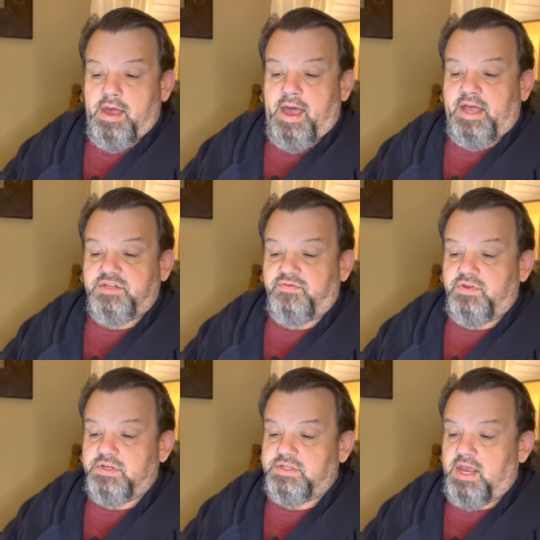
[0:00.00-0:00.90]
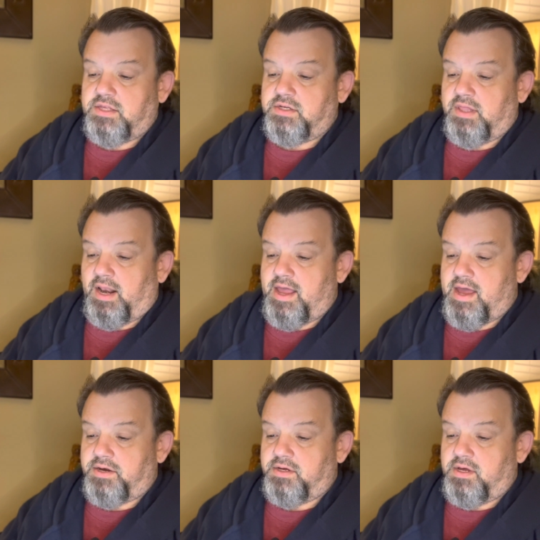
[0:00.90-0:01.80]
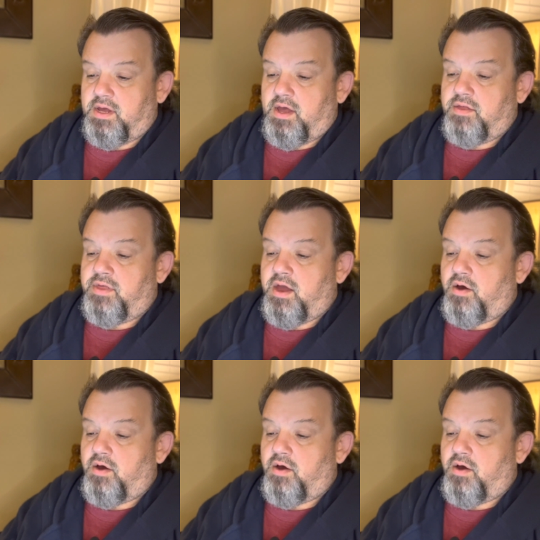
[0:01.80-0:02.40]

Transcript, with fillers: As for the saints in the land, they